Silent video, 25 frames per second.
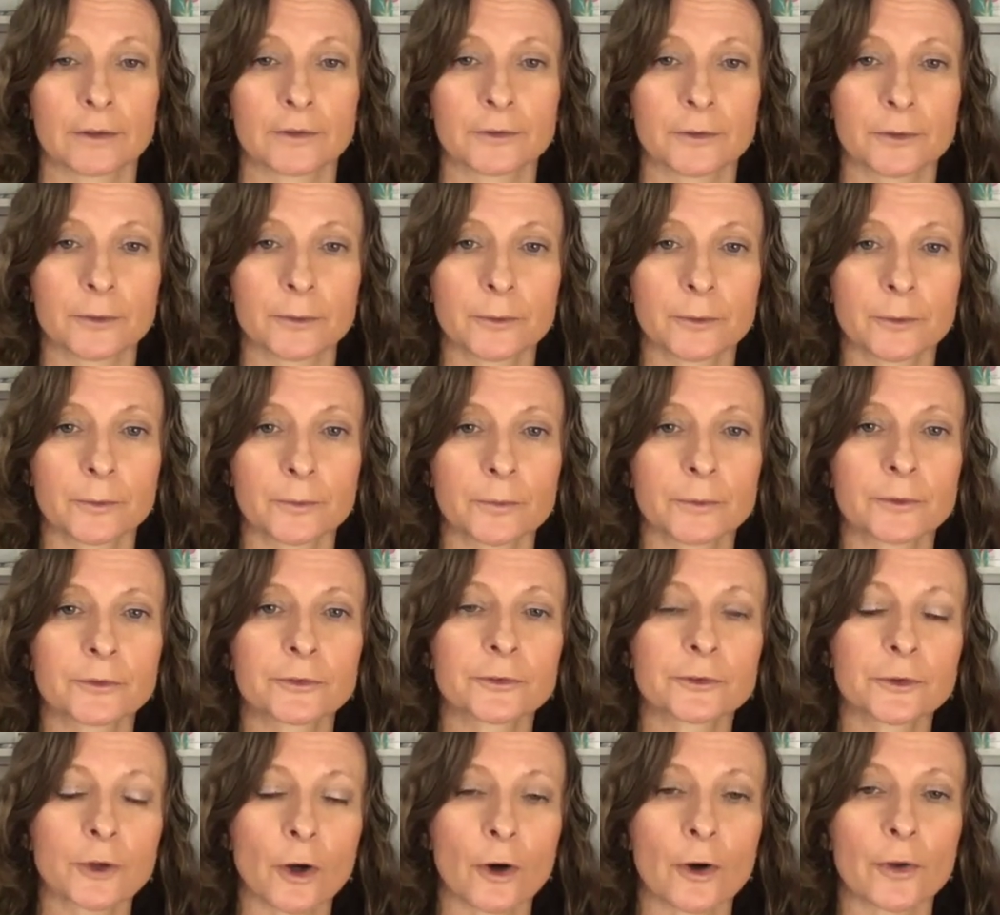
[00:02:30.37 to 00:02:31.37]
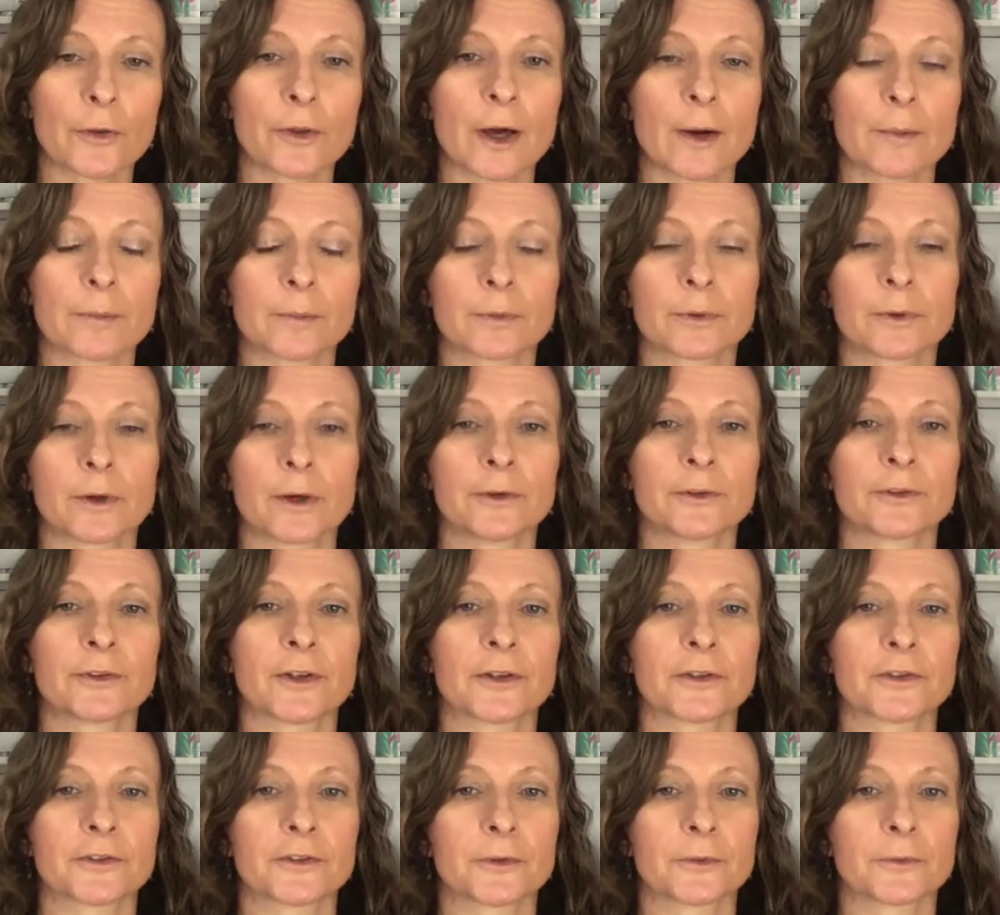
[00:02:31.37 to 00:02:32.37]
to start that
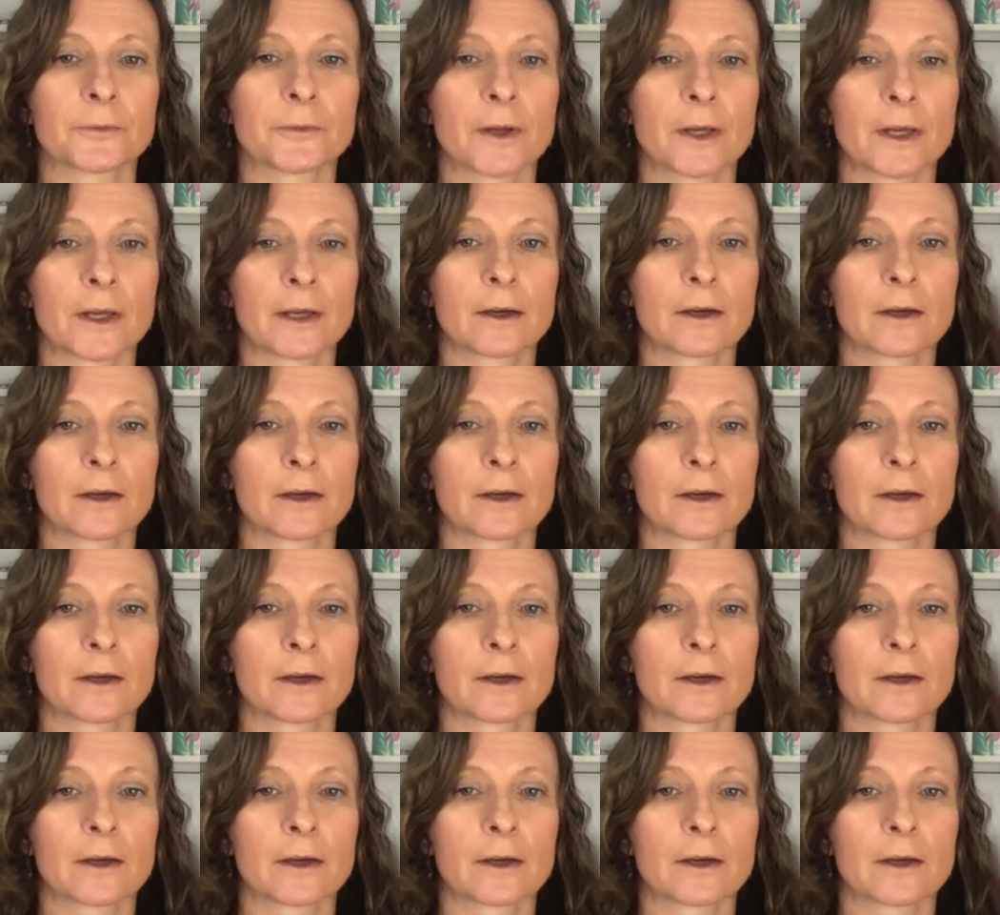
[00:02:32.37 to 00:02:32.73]
process of